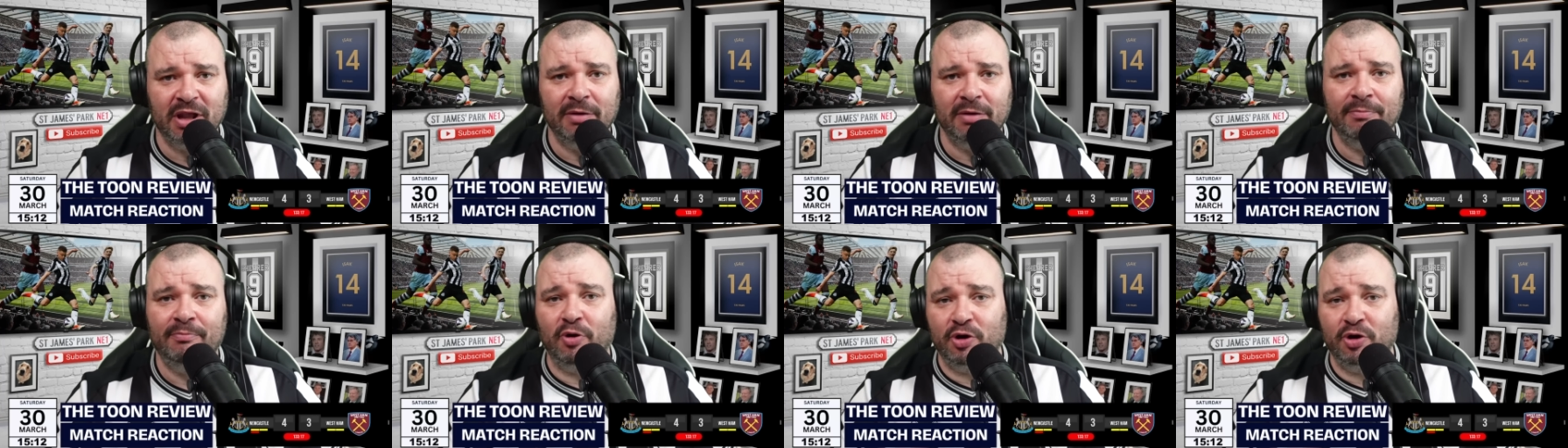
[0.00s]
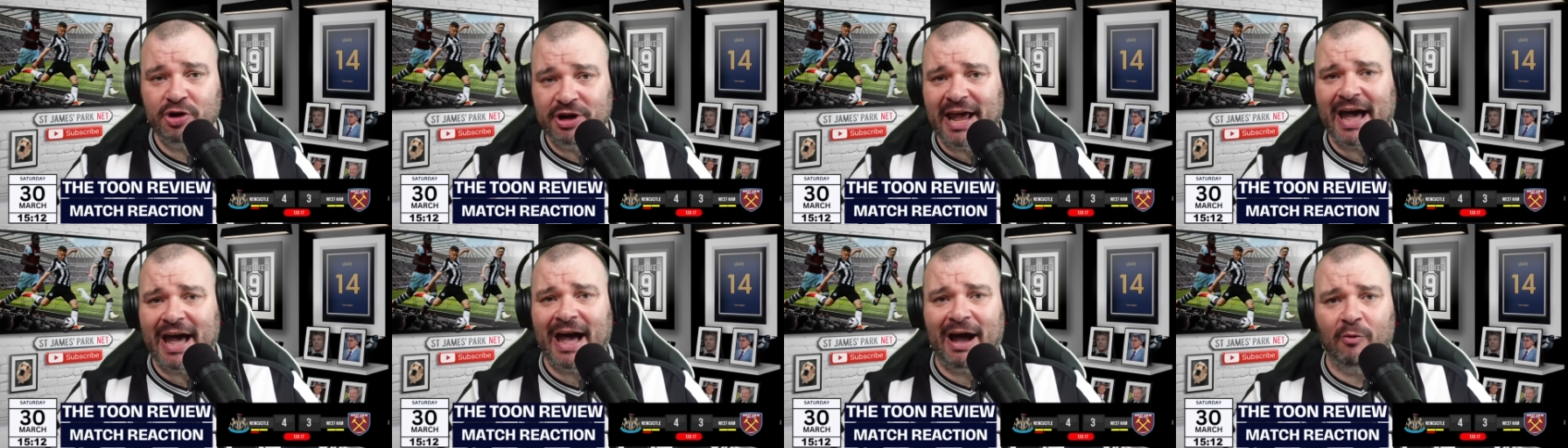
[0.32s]
But
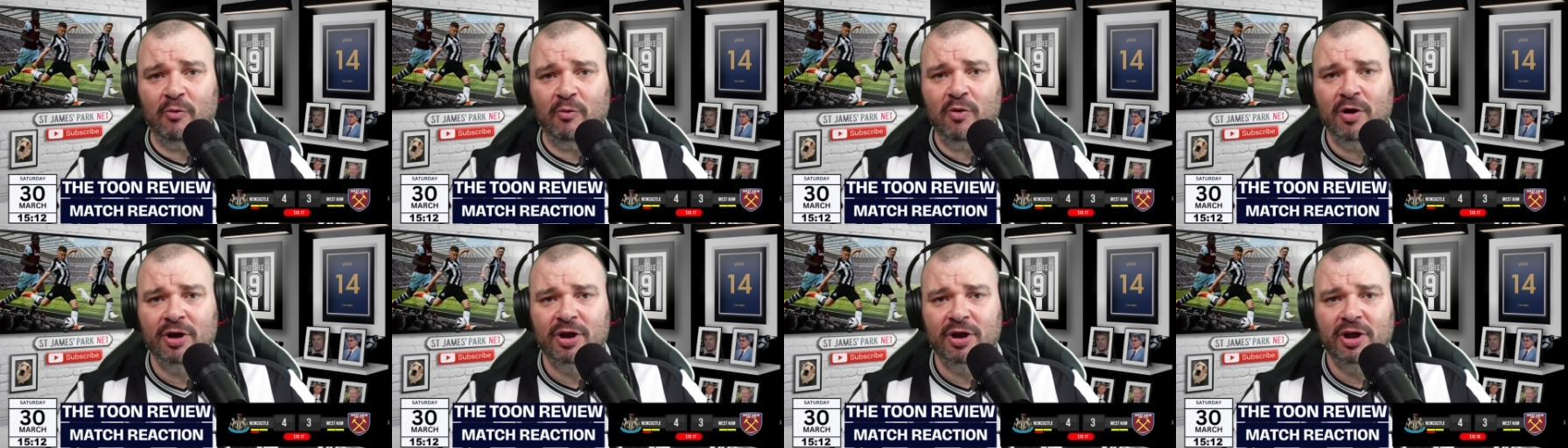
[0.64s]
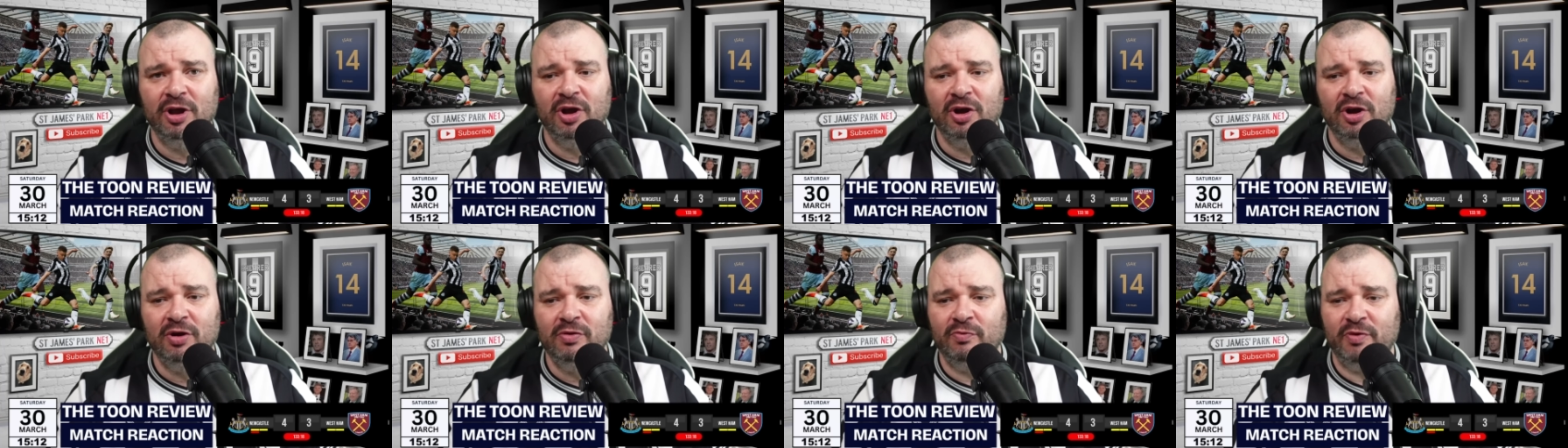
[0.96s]
now,
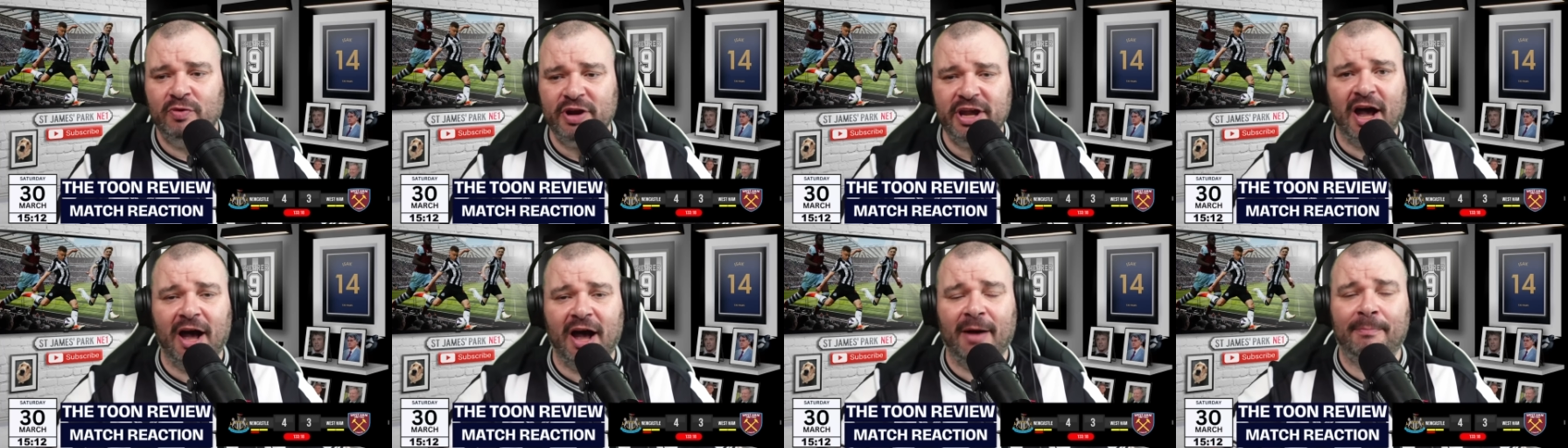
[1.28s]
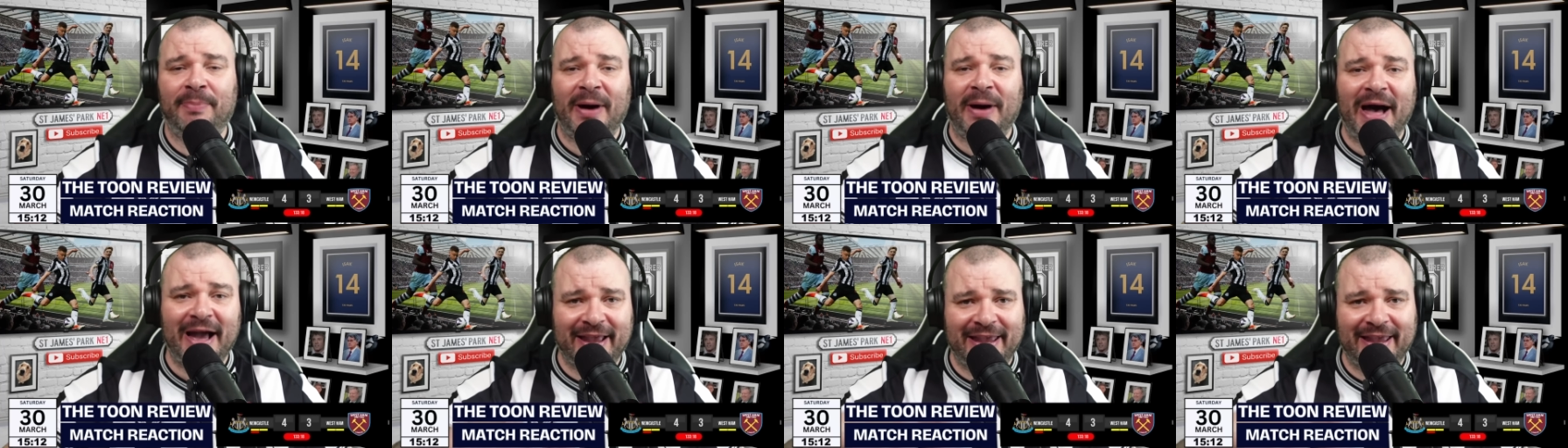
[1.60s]
we are
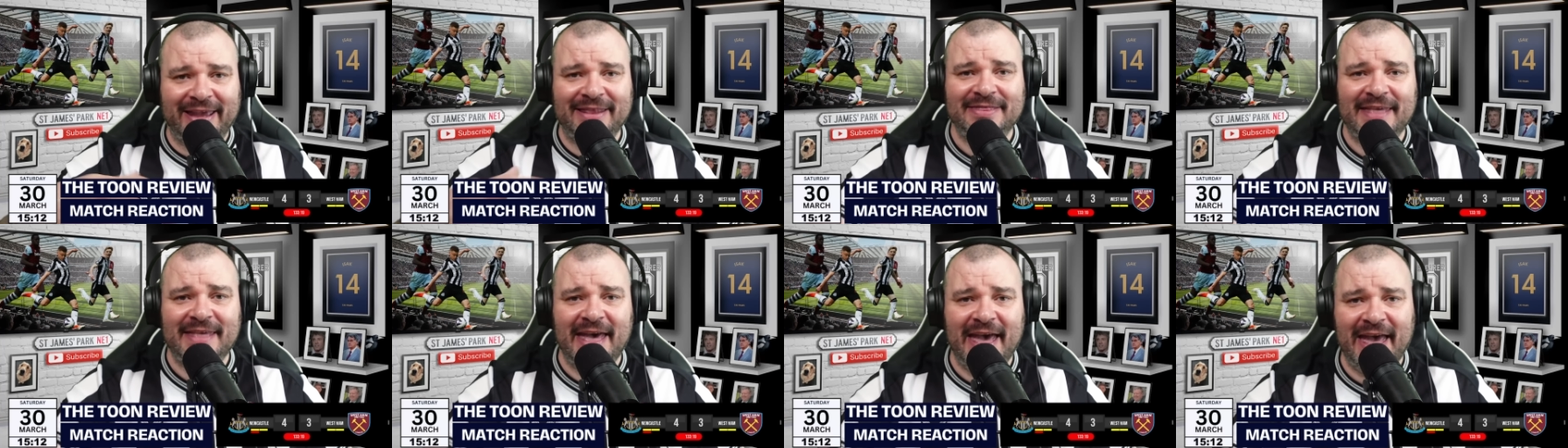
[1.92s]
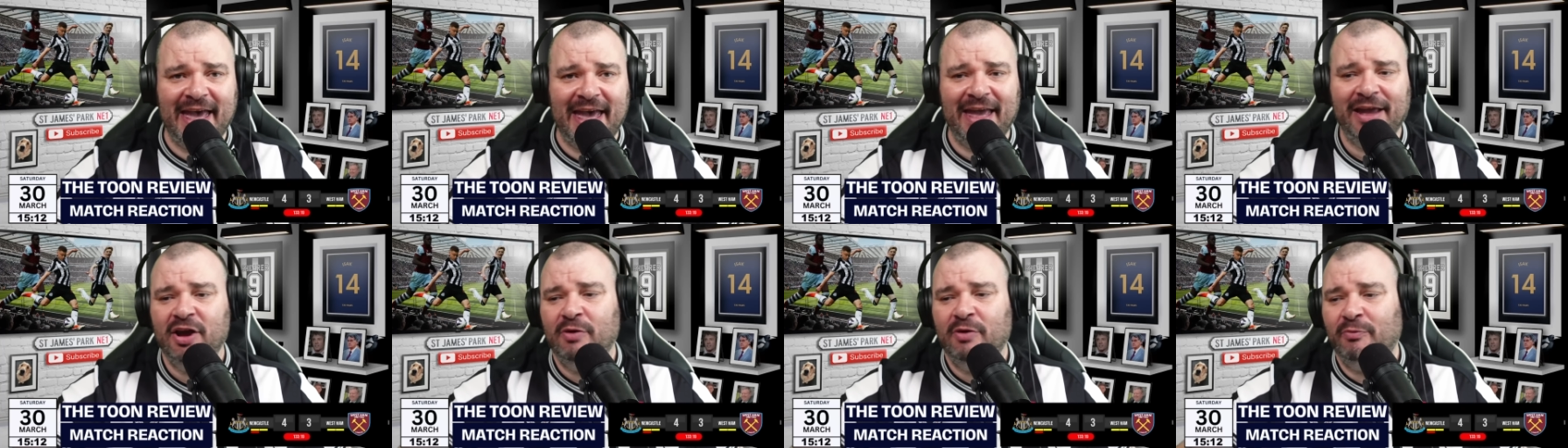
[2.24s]
back in
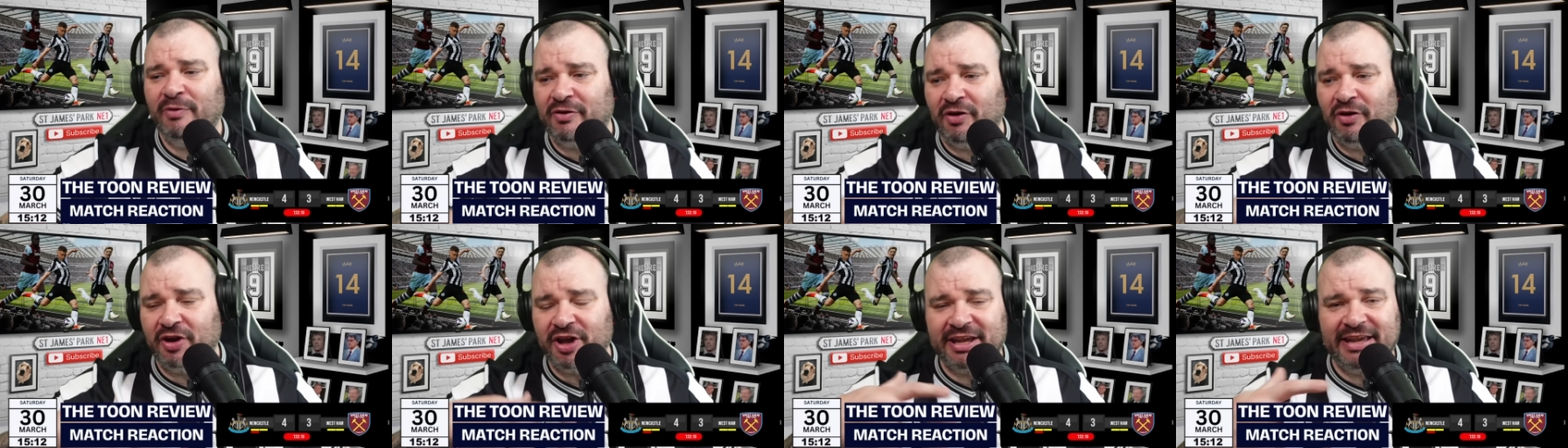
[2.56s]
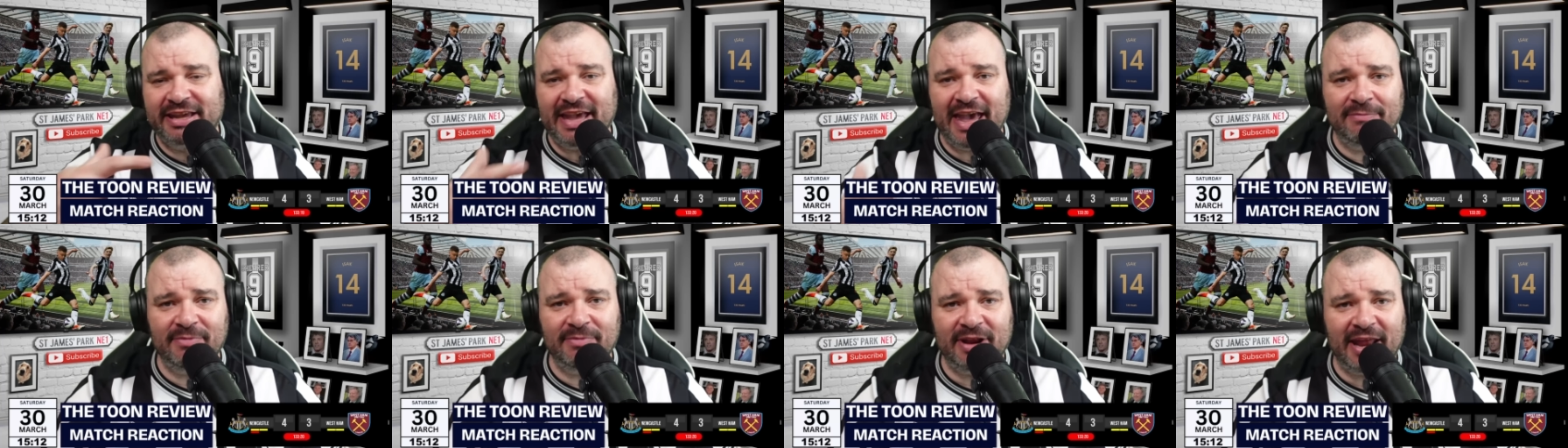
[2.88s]
there. We've got a
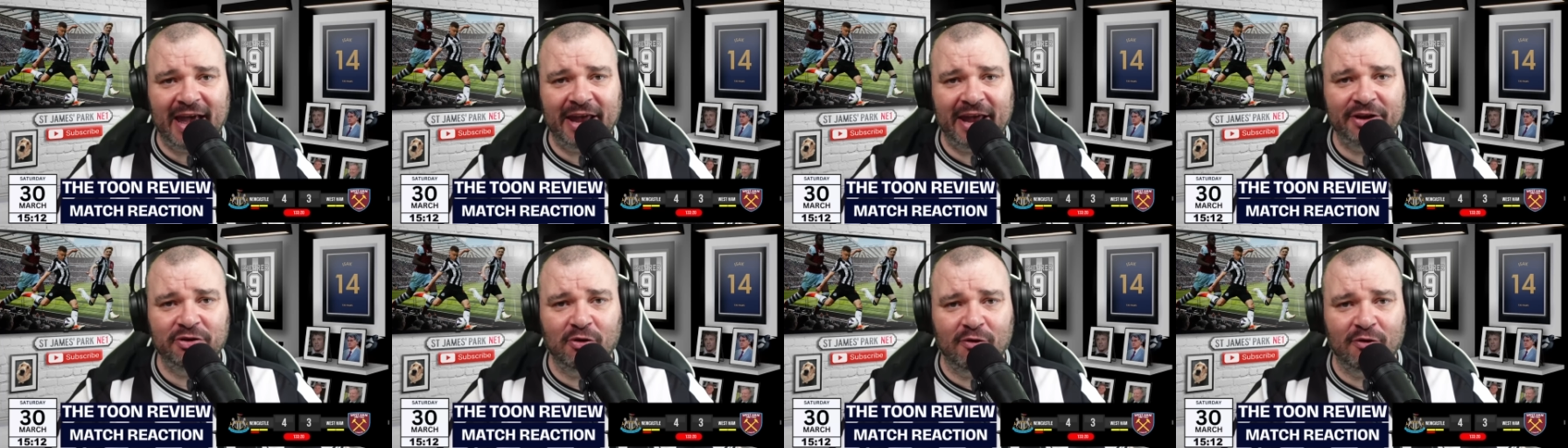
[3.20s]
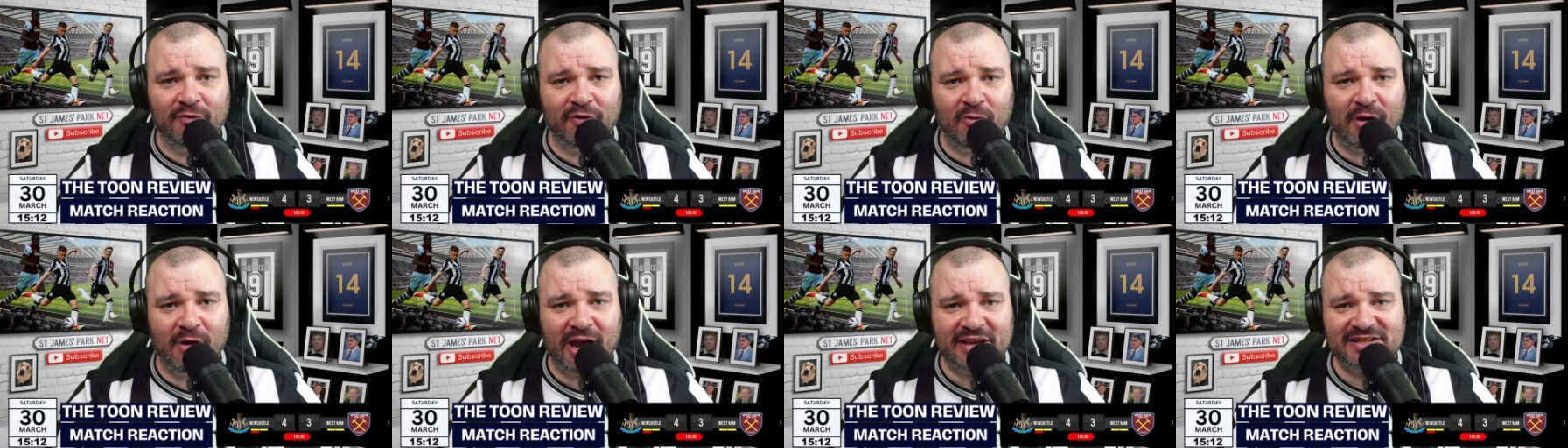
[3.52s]
game in hand over
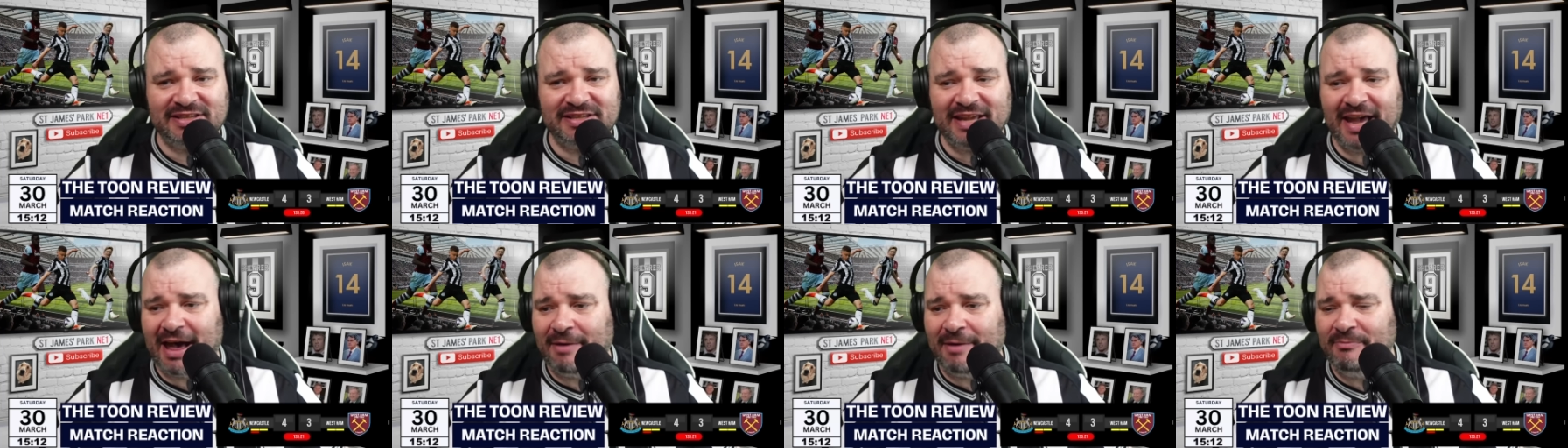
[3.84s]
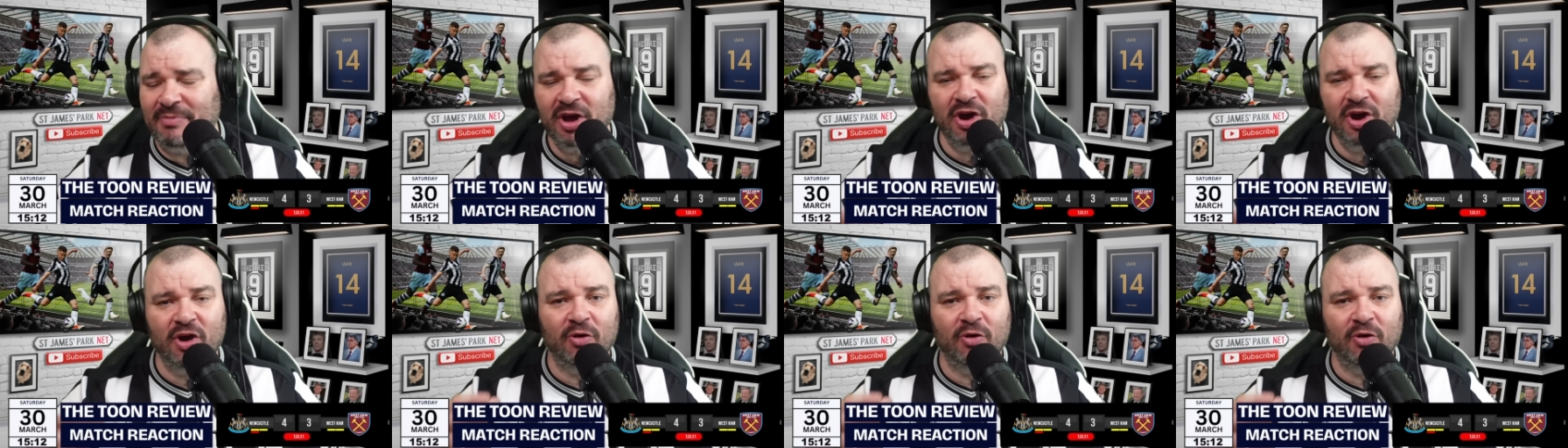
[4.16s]
West Ham.